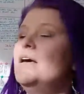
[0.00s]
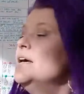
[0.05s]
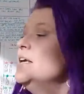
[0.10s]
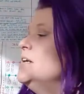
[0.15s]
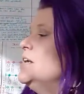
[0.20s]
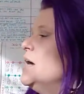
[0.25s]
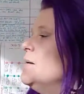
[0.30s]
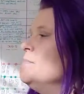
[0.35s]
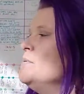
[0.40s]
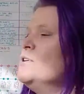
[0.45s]

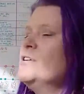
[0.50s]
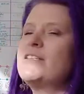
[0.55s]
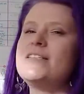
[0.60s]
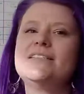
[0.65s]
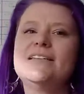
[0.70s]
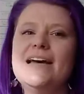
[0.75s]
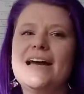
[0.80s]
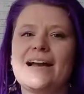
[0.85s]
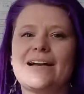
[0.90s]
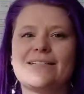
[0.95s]
Number
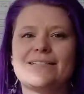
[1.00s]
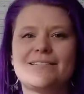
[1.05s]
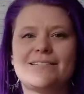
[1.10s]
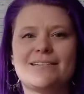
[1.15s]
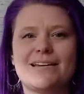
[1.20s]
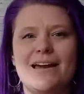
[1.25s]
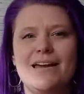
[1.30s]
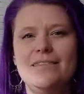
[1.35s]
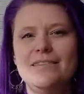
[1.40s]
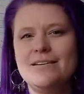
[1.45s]
6,
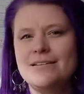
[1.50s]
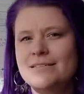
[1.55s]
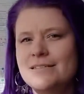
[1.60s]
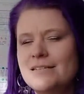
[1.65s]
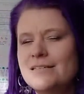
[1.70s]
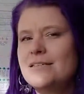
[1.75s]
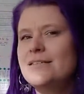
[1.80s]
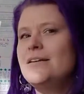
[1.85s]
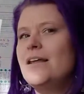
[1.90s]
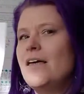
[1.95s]
and this
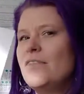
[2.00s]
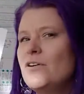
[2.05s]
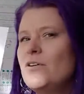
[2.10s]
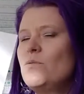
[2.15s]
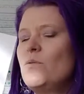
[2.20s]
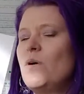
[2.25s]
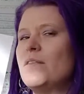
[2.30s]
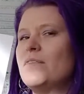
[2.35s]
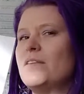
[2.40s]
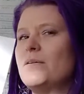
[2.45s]
is another
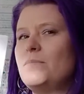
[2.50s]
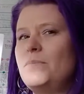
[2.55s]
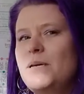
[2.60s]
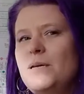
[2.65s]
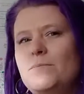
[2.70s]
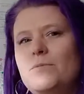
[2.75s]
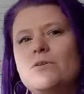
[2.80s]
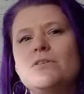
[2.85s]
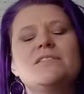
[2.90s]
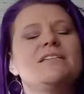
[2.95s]
one that
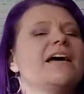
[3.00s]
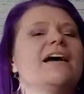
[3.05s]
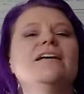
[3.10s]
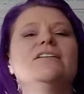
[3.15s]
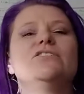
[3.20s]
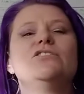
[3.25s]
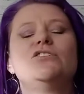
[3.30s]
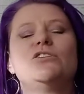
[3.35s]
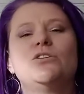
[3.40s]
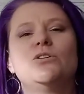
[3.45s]
people
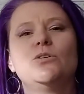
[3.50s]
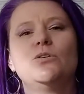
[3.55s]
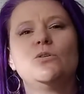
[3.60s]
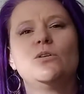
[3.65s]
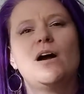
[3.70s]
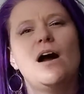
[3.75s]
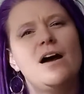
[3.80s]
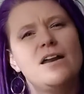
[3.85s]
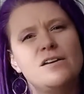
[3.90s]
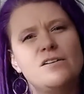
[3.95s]
tend to
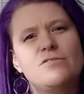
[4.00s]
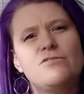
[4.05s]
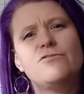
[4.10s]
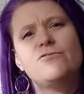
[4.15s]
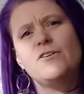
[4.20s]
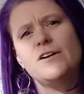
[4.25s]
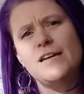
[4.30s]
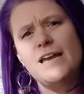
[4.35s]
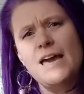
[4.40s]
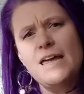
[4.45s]
kind of
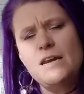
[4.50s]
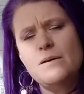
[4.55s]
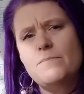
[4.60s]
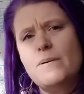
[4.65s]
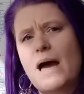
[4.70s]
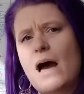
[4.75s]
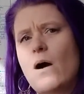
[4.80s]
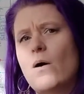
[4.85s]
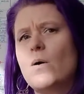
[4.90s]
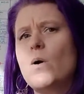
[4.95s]
forget
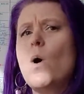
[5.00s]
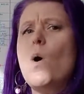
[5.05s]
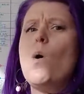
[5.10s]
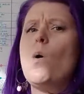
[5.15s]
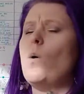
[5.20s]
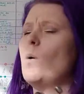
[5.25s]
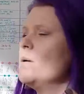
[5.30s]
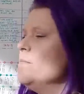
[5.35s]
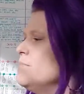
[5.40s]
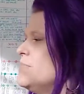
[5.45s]
about
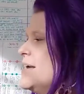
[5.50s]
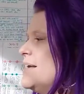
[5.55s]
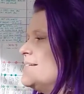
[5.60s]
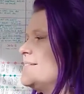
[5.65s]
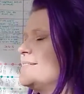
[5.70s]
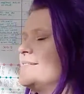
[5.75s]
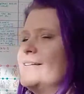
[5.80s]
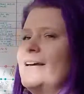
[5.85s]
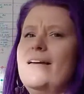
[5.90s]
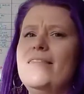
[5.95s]
or
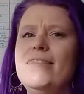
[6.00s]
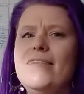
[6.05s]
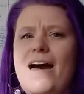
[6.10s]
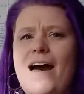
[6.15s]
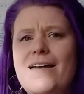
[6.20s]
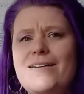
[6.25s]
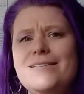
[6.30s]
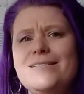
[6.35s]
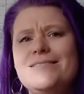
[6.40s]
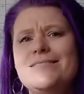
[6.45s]
miss, and
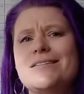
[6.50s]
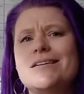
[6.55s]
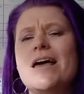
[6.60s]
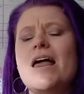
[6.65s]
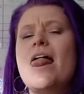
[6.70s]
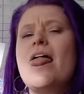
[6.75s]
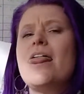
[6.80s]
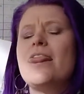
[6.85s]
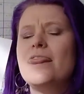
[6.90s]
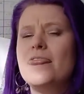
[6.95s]
that is
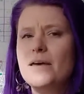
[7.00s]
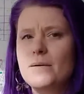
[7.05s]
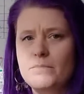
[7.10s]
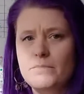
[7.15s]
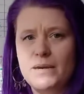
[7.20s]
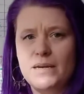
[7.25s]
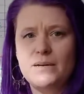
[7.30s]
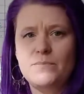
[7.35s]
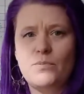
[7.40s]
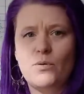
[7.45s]
the
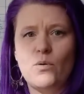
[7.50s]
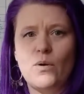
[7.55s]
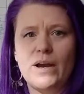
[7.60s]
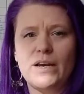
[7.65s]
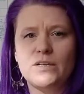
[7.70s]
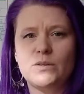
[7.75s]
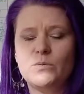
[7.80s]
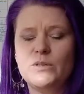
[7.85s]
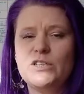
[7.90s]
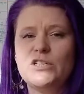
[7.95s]

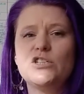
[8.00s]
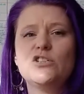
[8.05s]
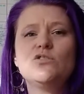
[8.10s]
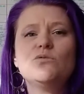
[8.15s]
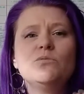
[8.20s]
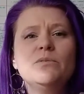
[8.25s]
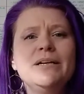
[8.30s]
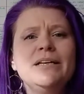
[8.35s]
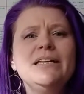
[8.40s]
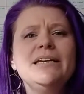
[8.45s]
midpoint, which is
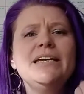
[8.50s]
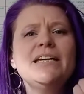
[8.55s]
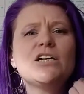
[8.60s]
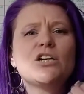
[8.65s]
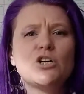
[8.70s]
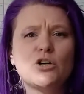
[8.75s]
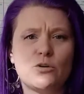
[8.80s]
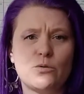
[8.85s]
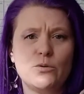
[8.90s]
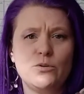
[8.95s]
really
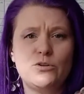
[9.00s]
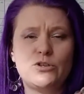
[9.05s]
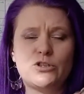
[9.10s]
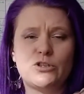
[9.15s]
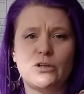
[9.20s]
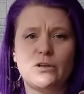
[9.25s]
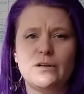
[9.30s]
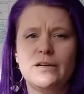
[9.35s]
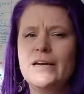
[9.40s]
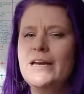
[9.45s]

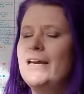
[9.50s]
crucial.